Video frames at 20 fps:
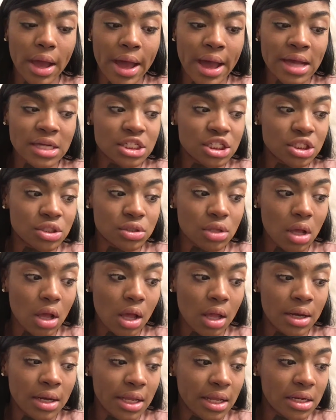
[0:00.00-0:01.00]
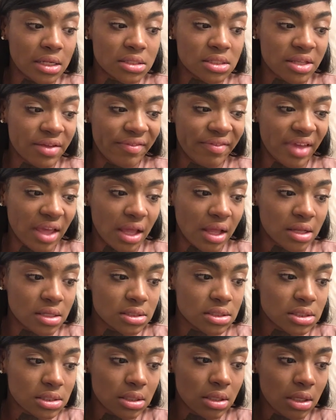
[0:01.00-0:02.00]
I just needed to vent
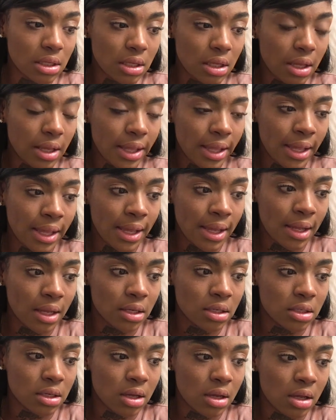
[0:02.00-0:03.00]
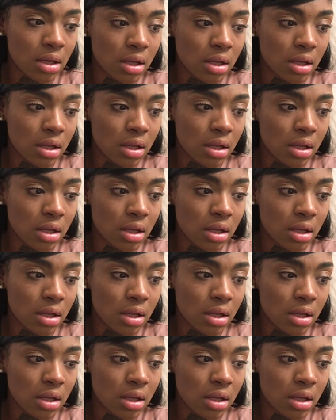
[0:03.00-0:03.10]
and